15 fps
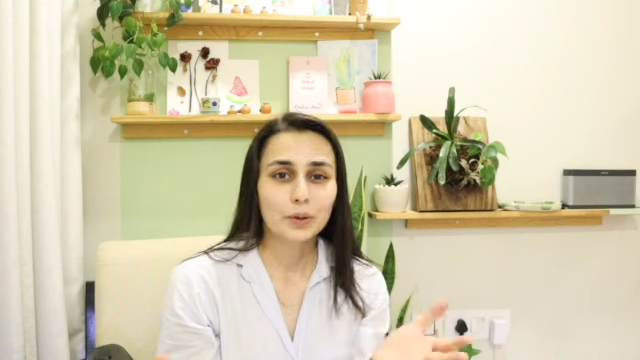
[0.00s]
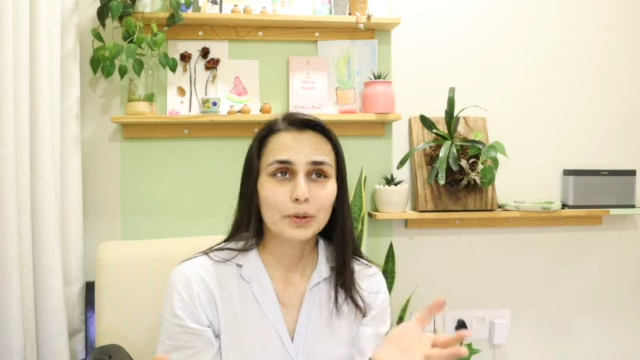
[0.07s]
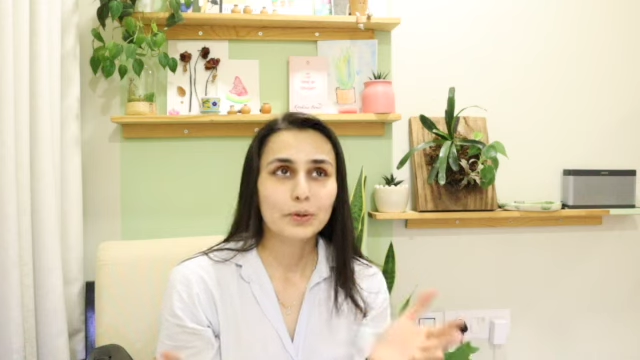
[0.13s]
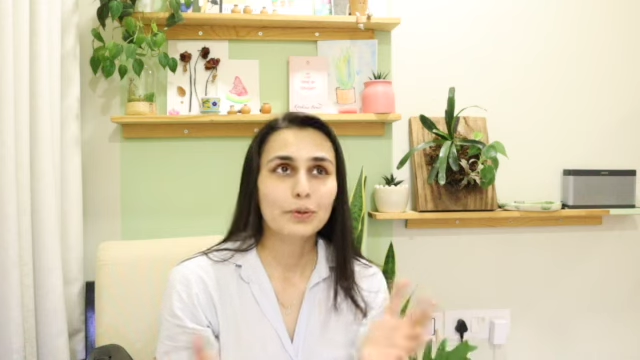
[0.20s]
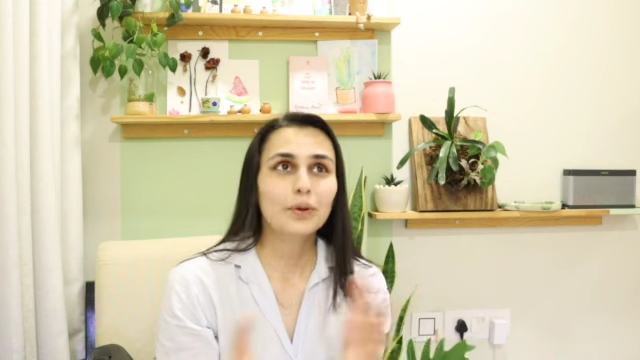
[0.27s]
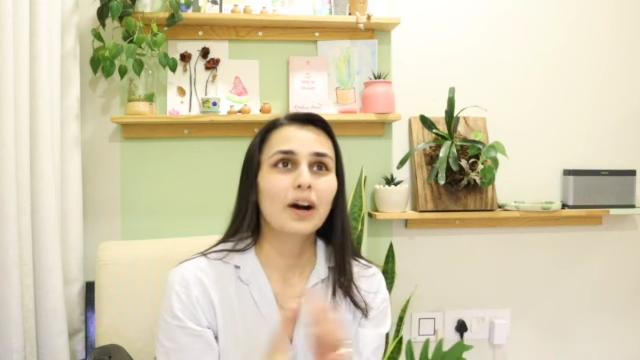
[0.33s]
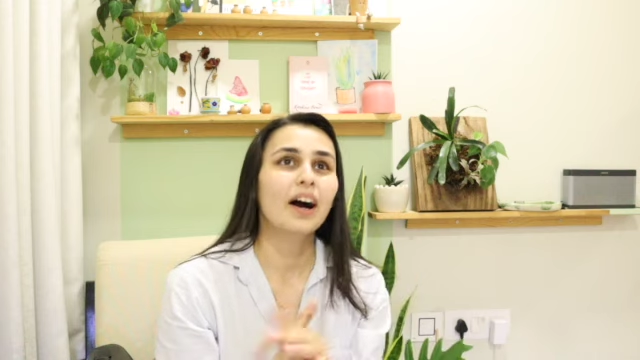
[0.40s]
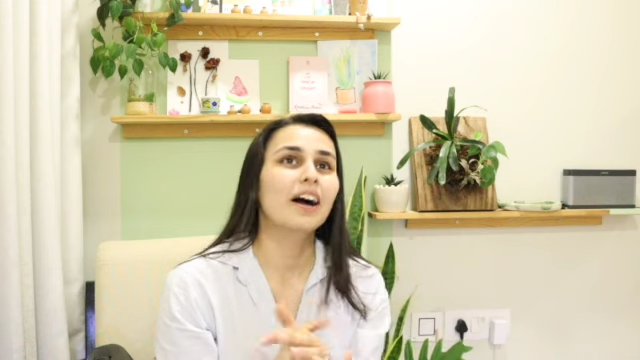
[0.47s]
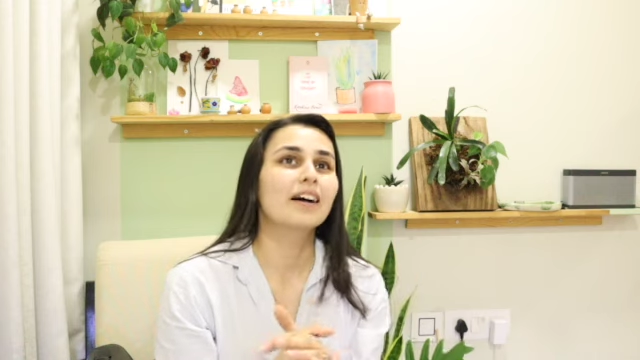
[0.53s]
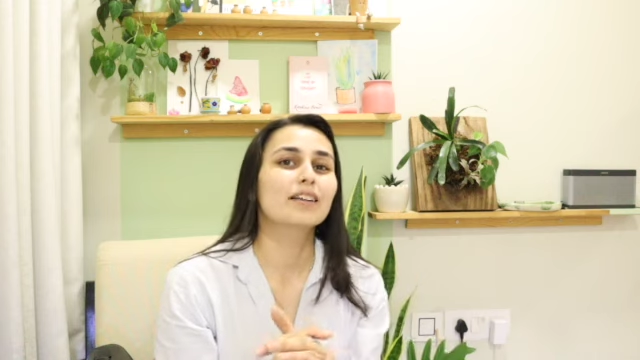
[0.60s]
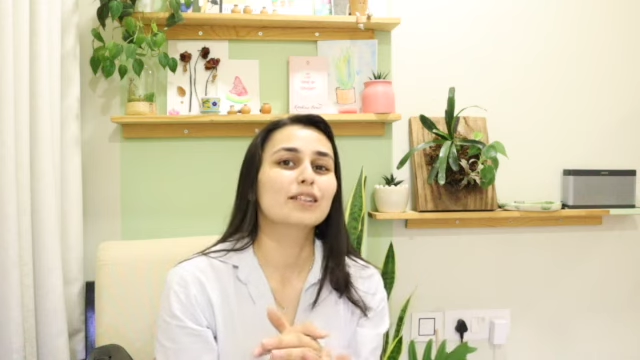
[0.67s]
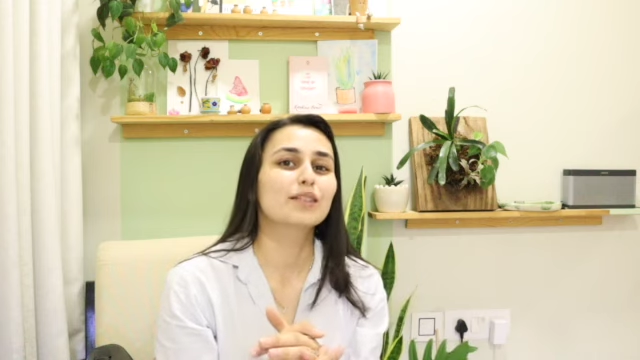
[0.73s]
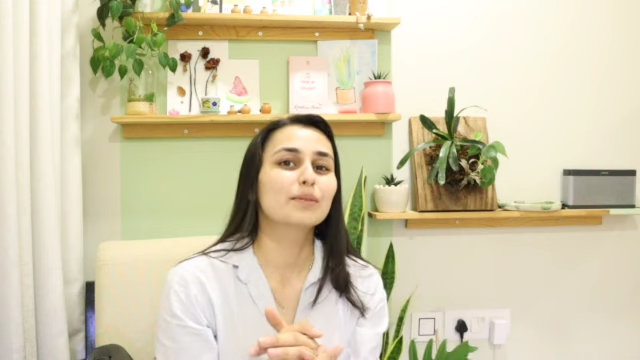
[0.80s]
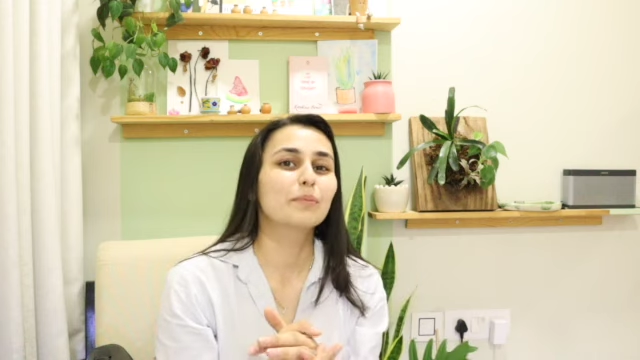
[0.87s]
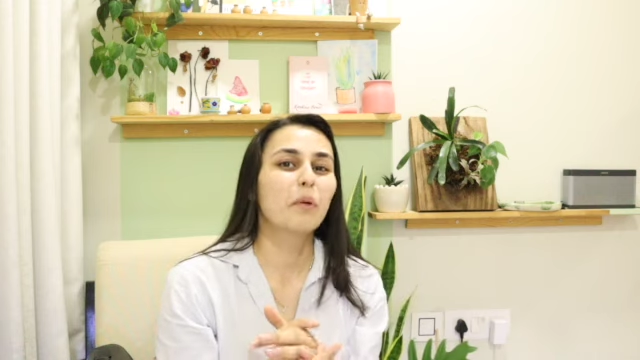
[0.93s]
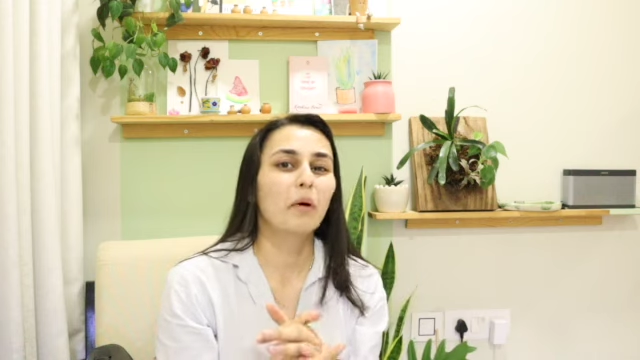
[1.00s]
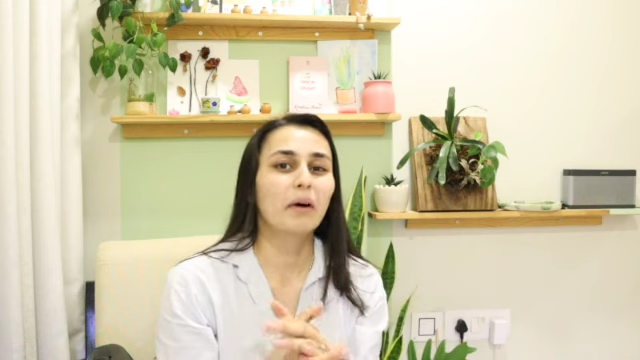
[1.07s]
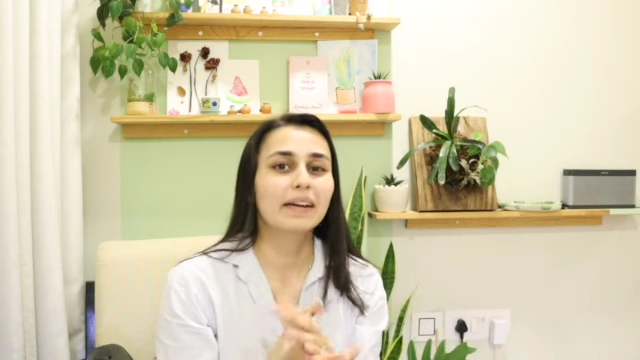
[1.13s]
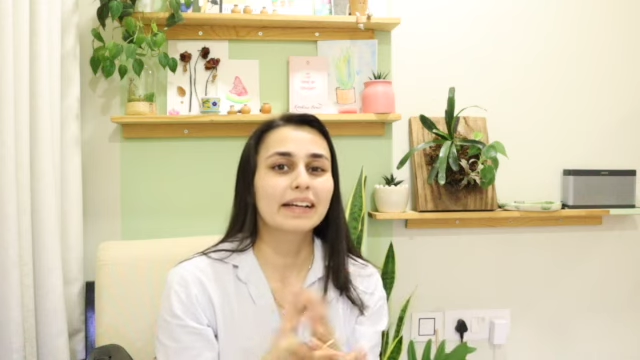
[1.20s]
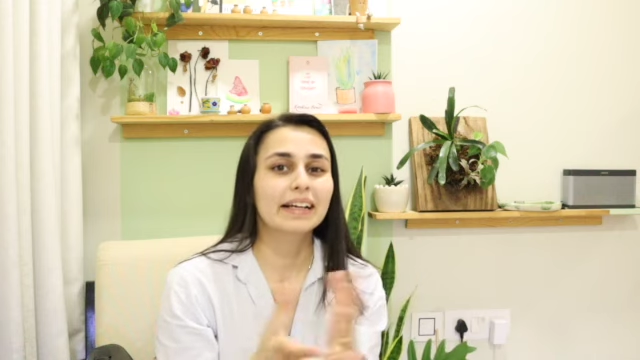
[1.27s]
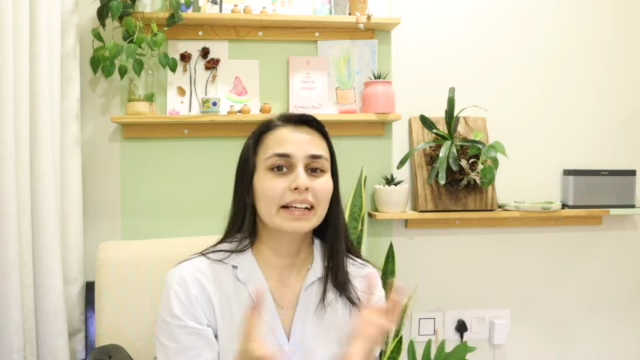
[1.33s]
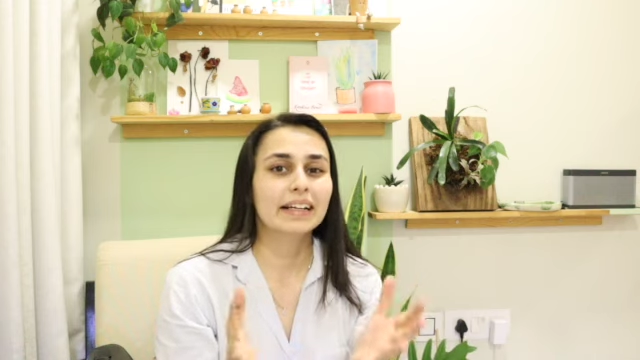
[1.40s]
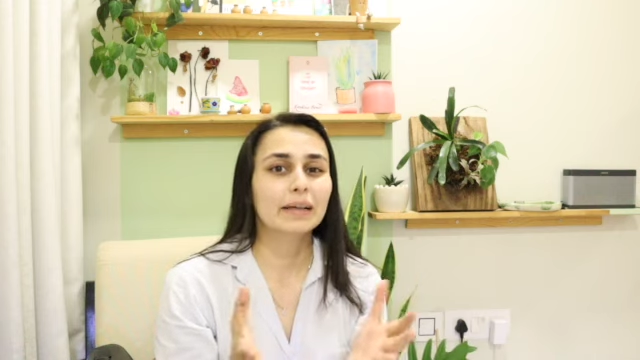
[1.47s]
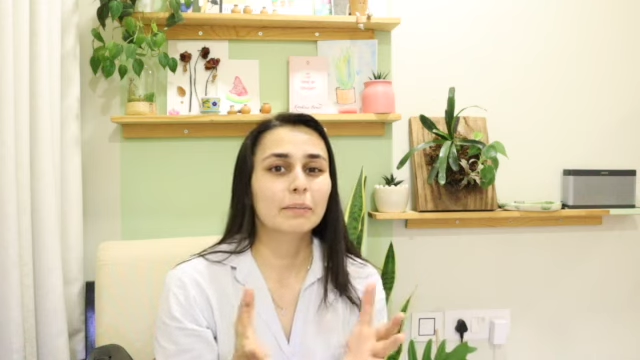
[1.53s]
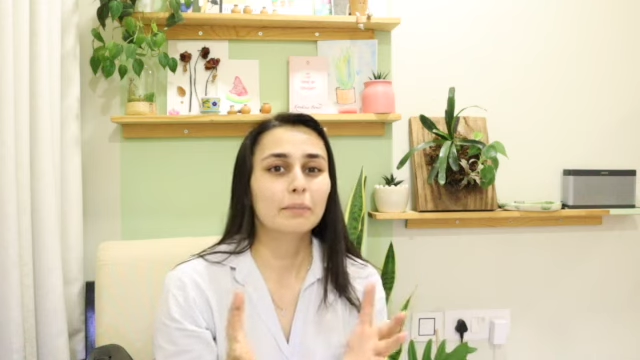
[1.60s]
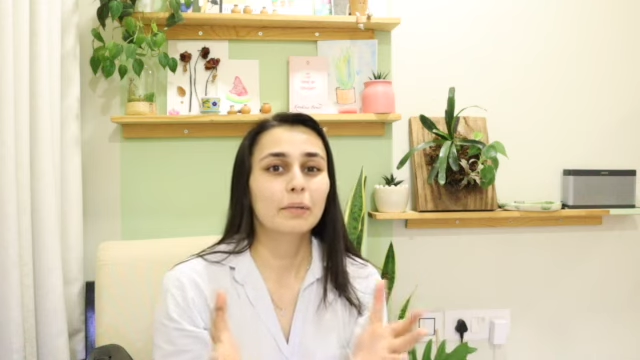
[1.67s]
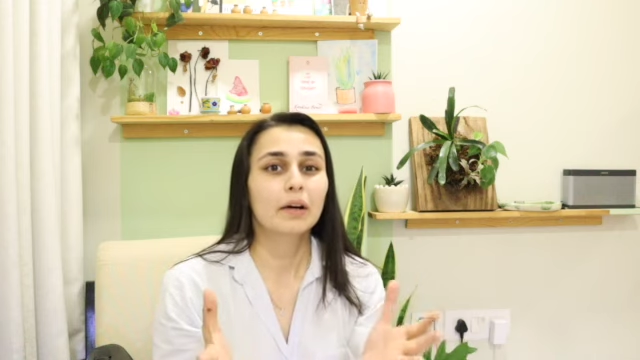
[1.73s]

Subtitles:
you a small clip